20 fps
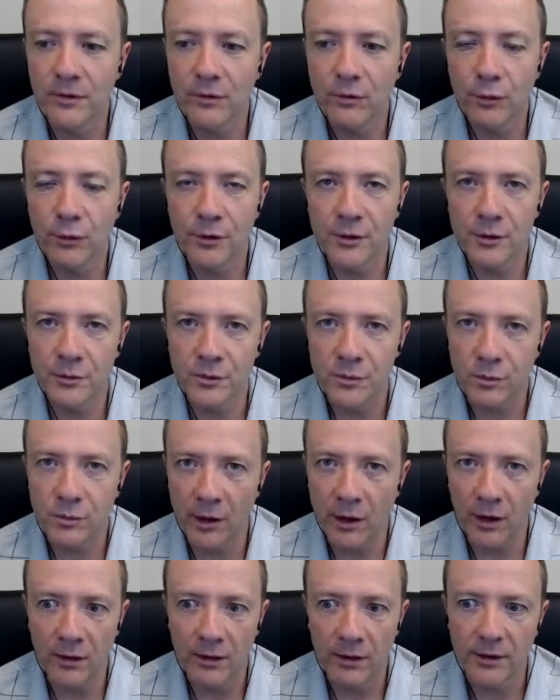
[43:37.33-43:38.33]
Florida,
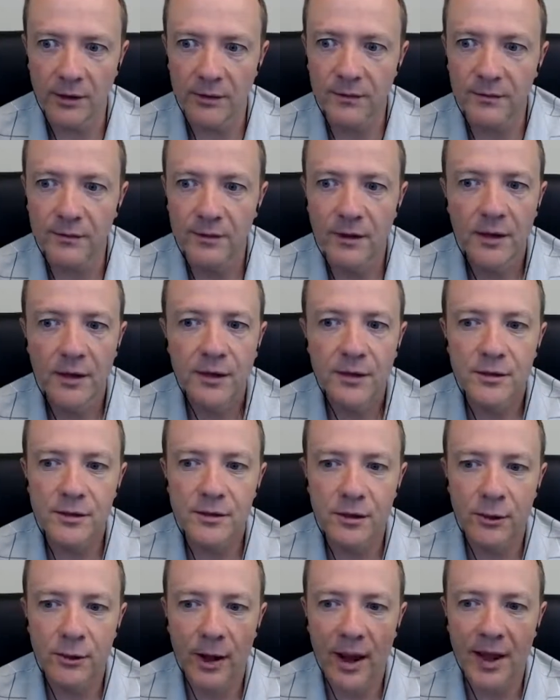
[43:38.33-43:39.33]
where I live.
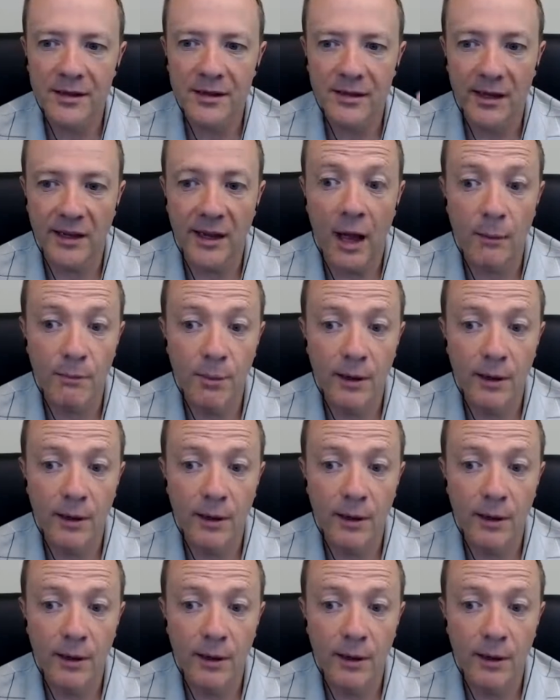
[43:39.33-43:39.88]
So as I got mm-hmm.